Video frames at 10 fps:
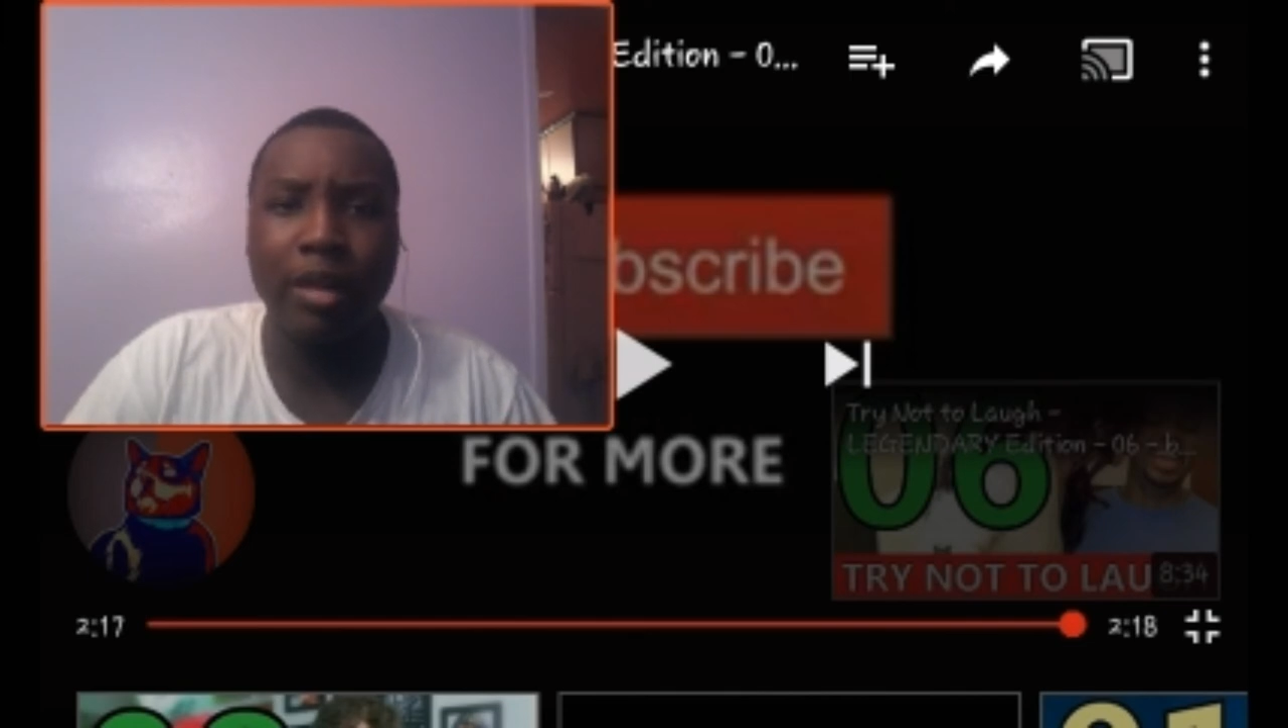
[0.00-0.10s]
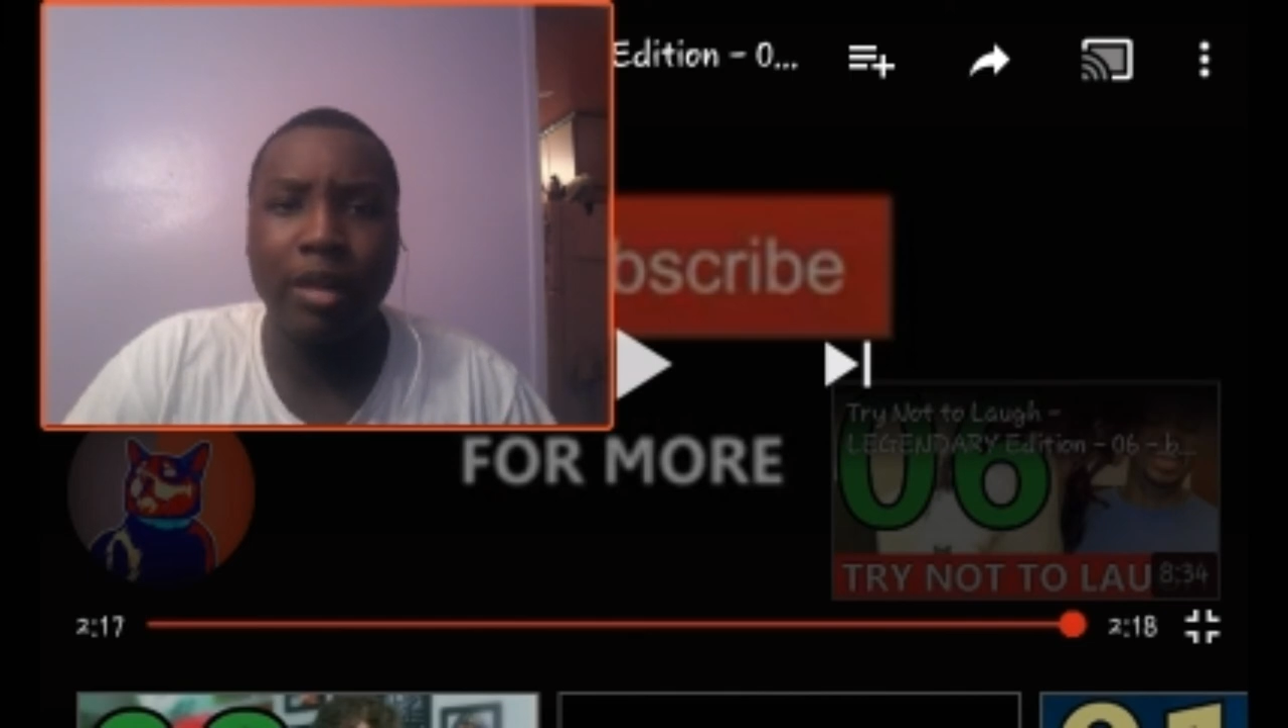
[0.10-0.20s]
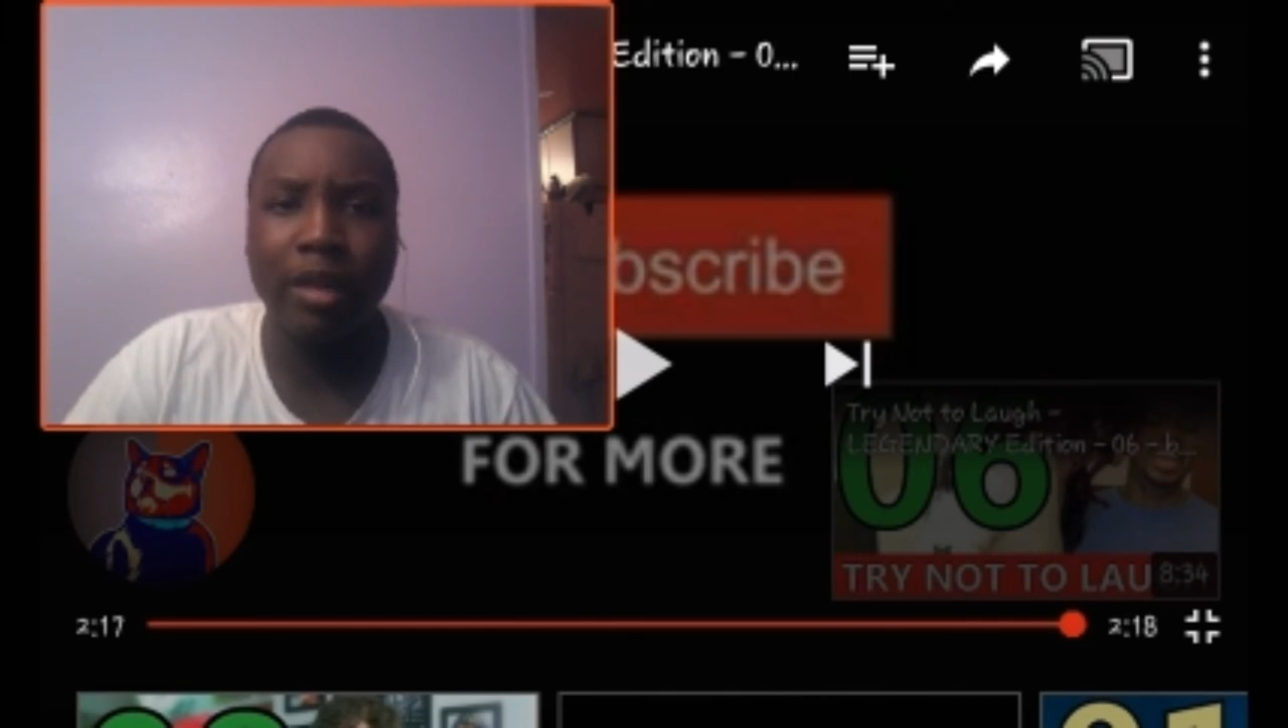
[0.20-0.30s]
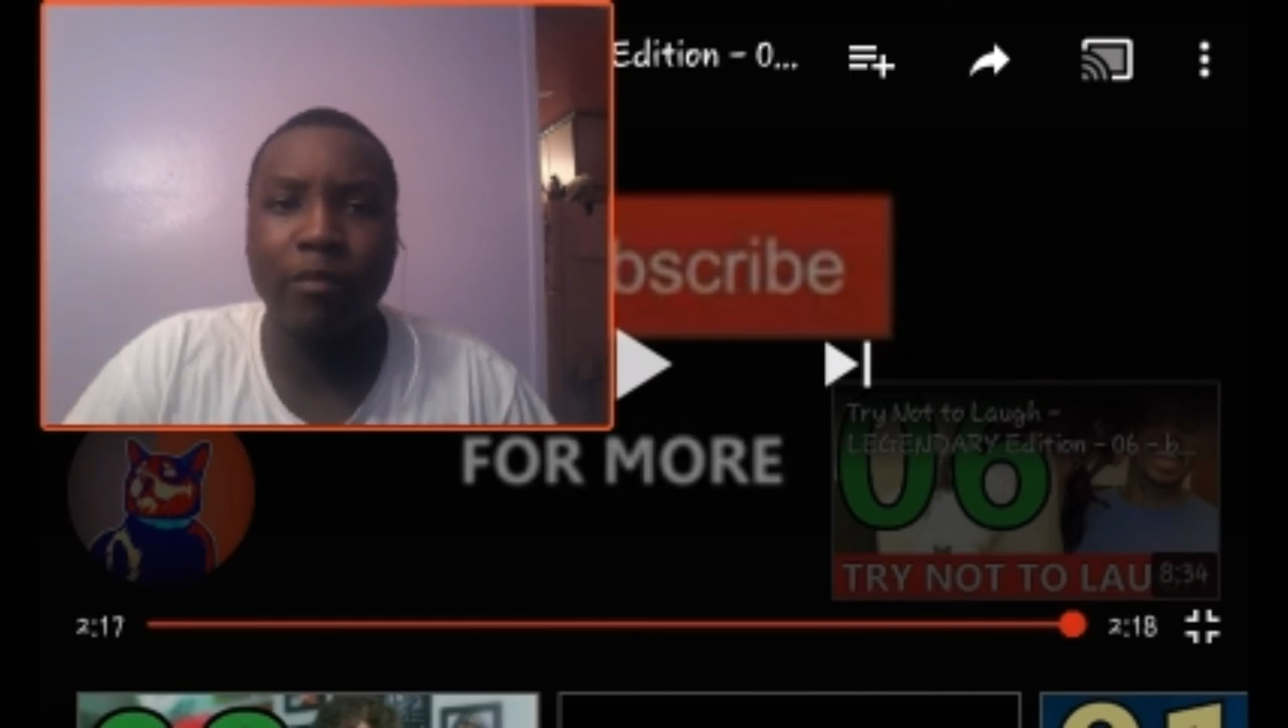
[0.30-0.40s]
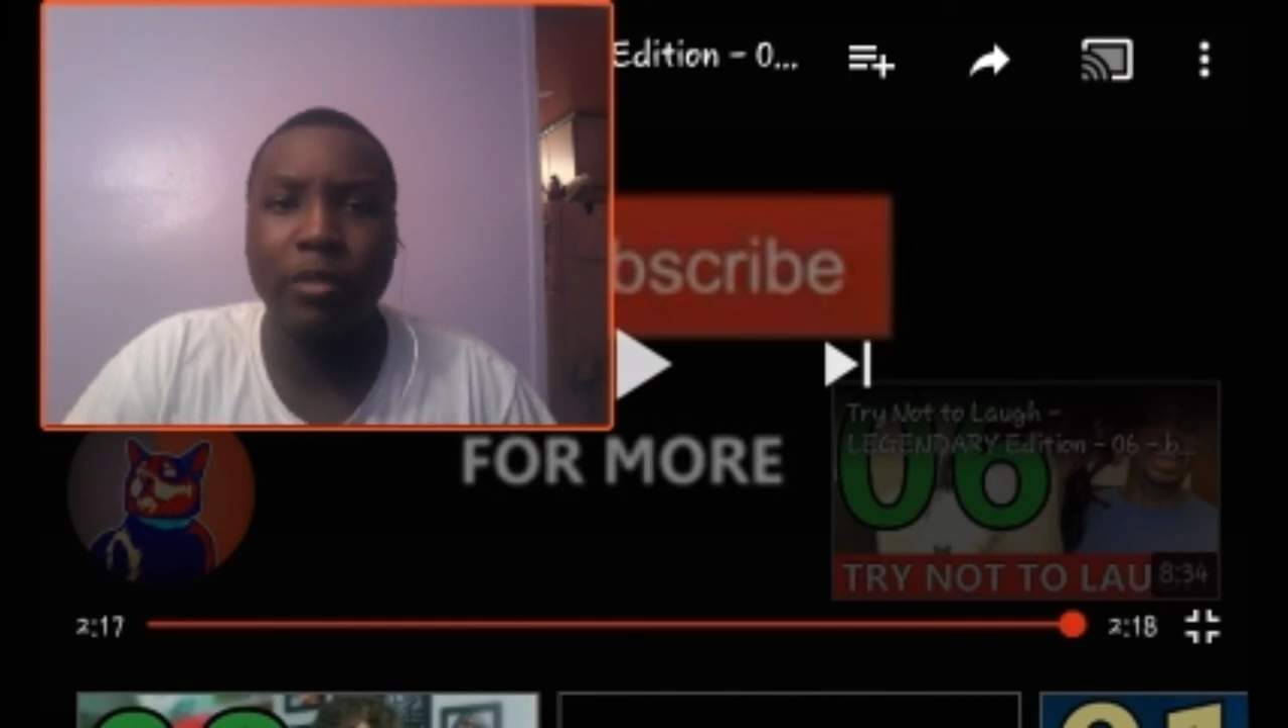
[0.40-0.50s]

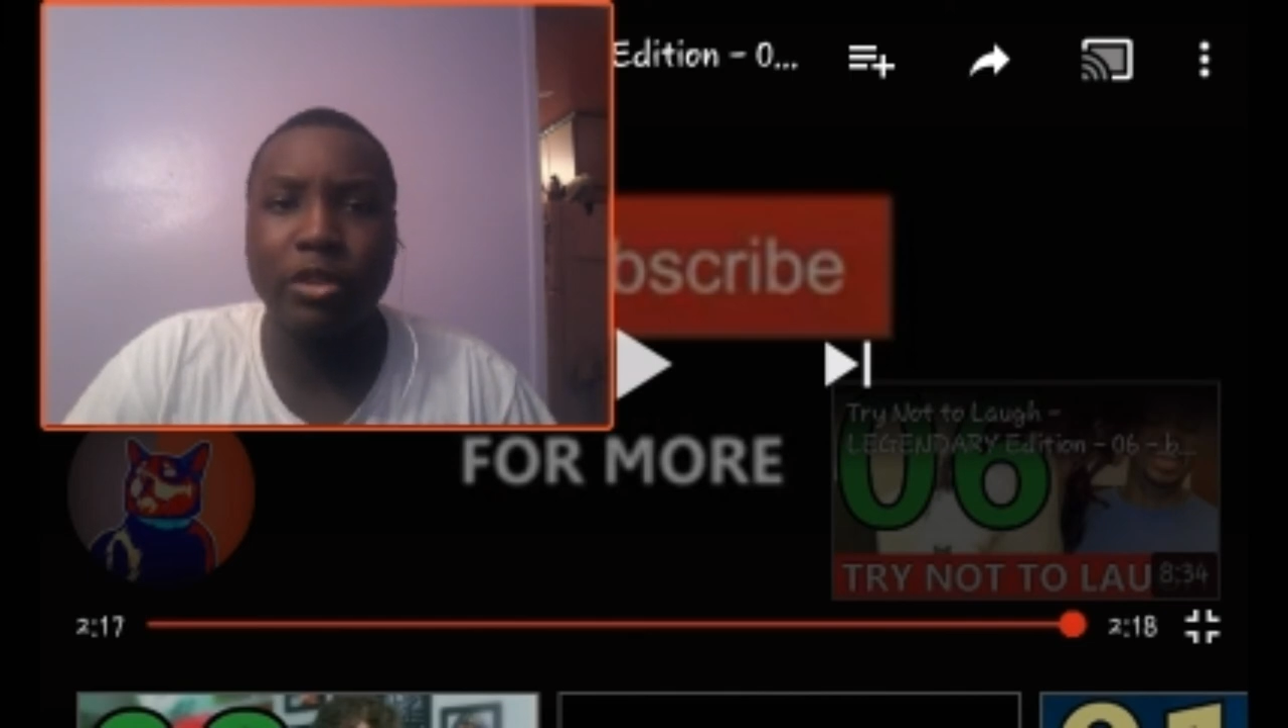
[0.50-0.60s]
like